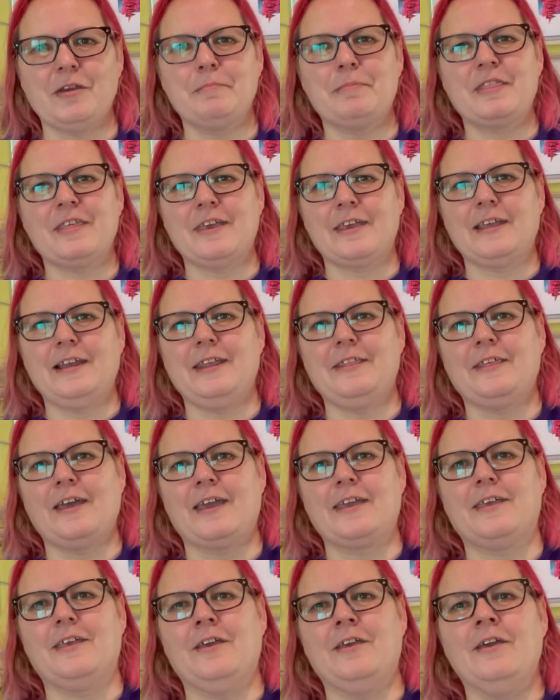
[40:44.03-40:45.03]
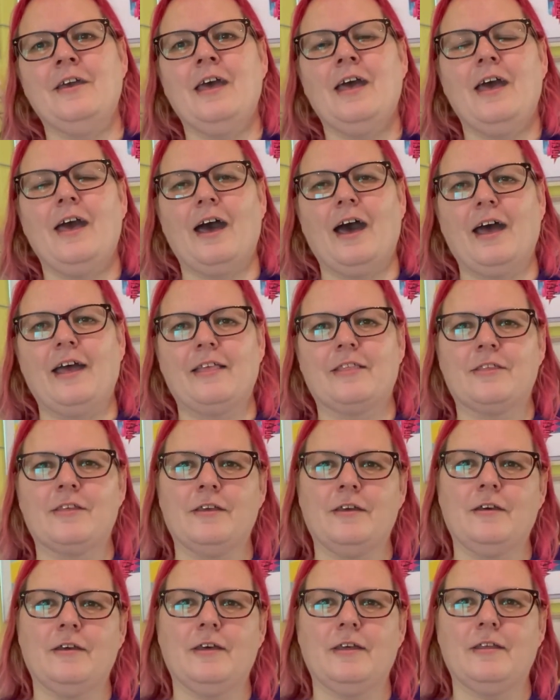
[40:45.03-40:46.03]
Particularly thank you
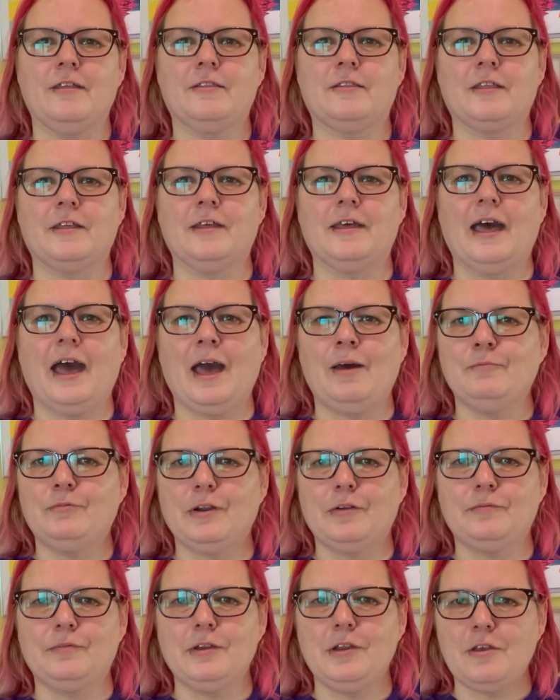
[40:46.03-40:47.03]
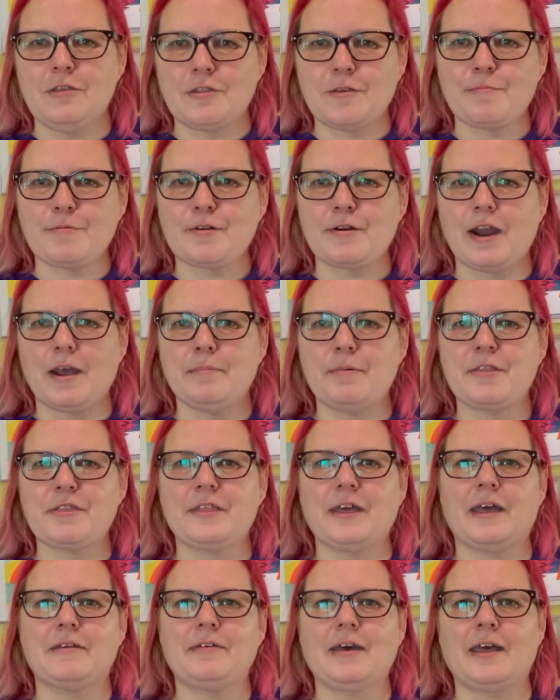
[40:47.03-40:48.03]
to the handful of new subscribers
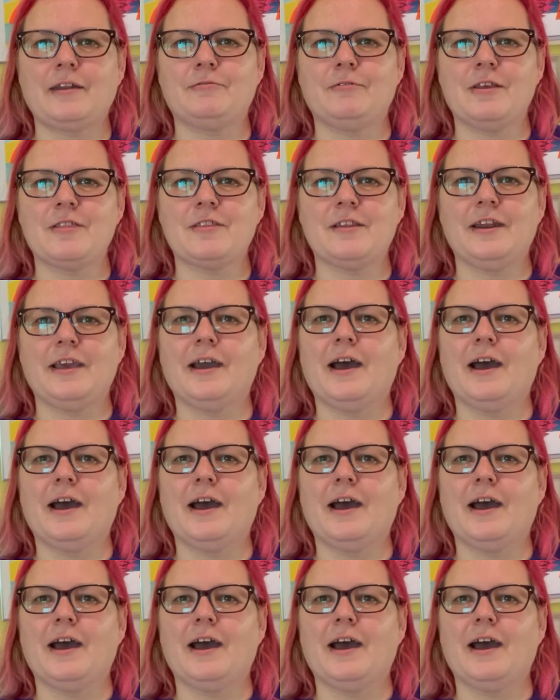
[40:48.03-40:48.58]
that I've had recently.